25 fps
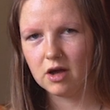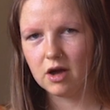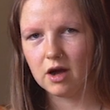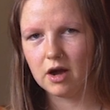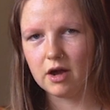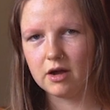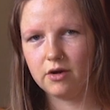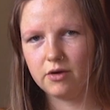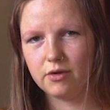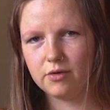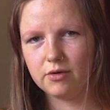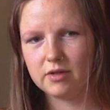
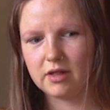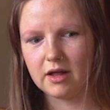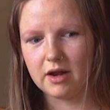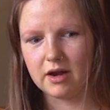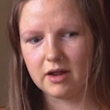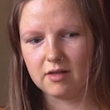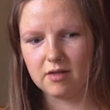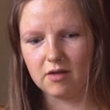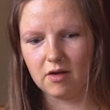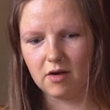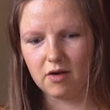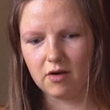I knew that
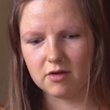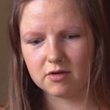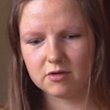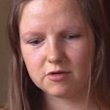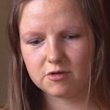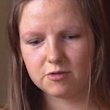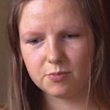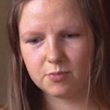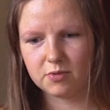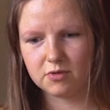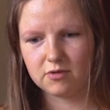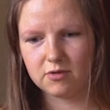in the
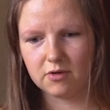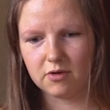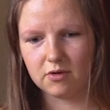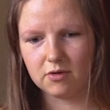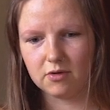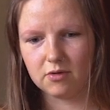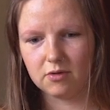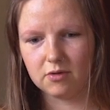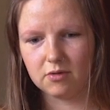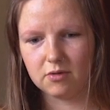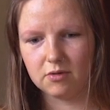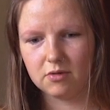
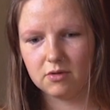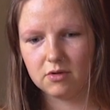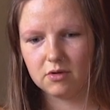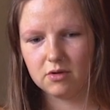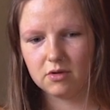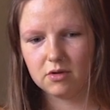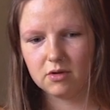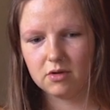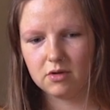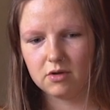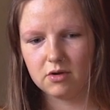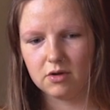hospital,
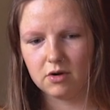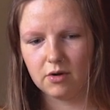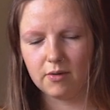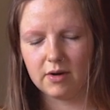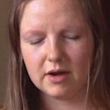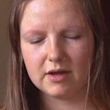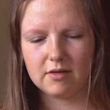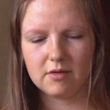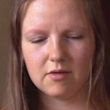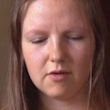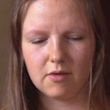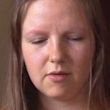you know,
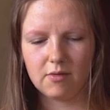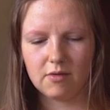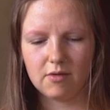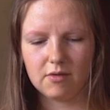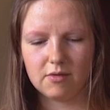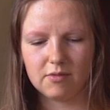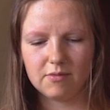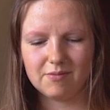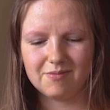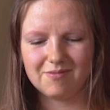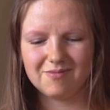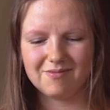I don't
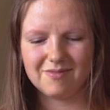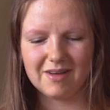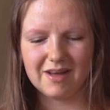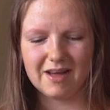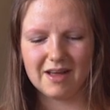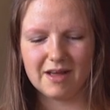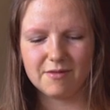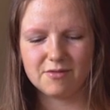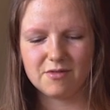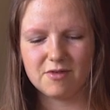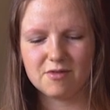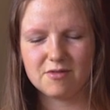I
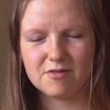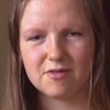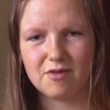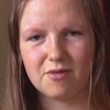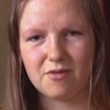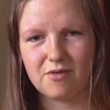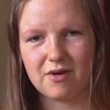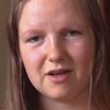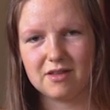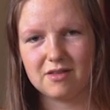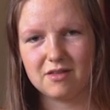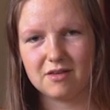have to
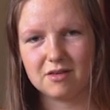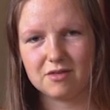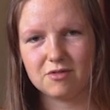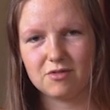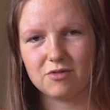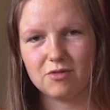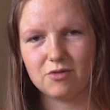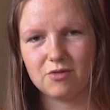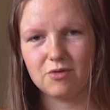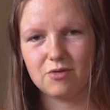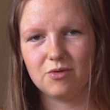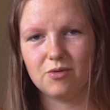surrender
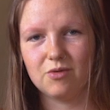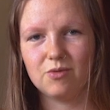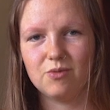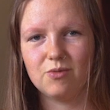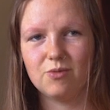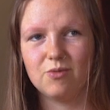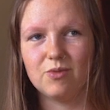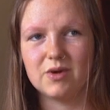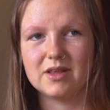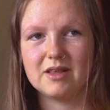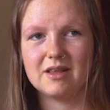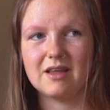to
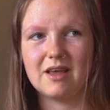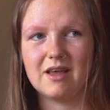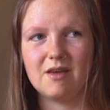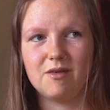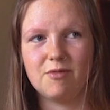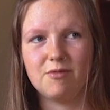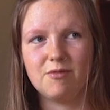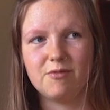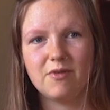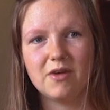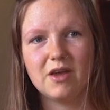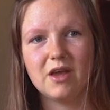what they
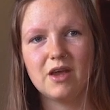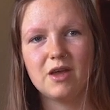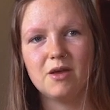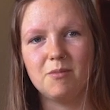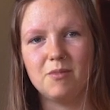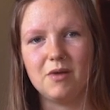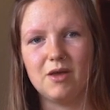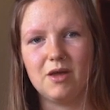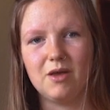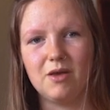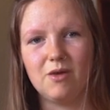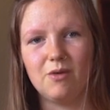feed
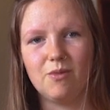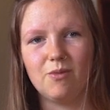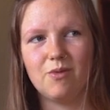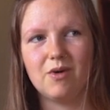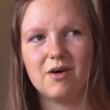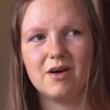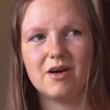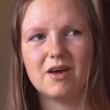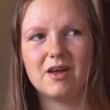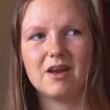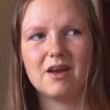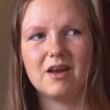me,
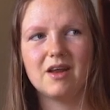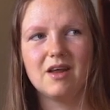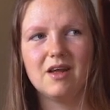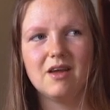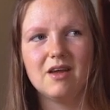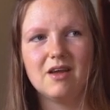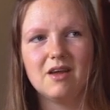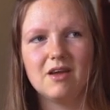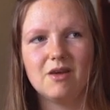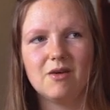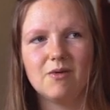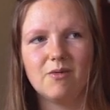what
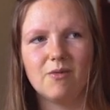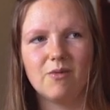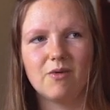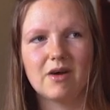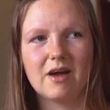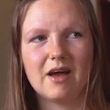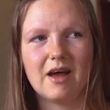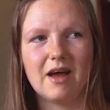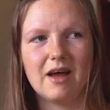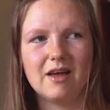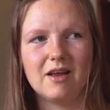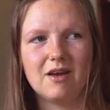
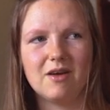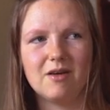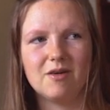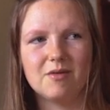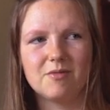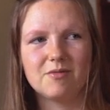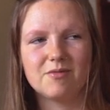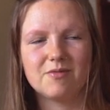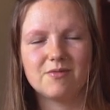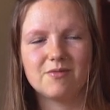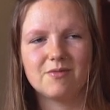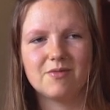kind
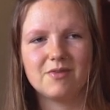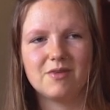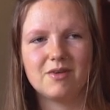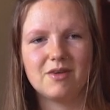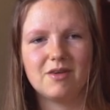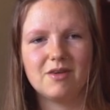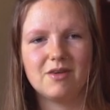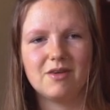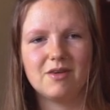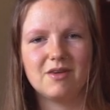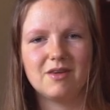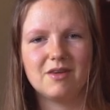of
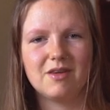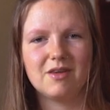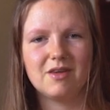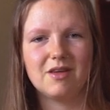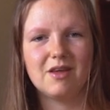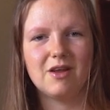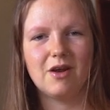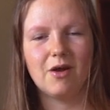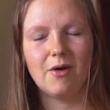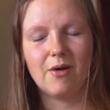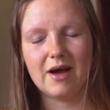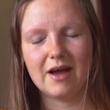
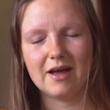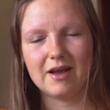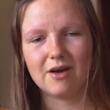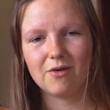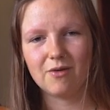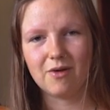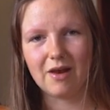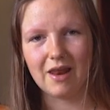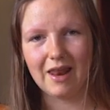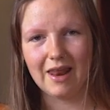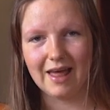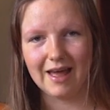you know, I don't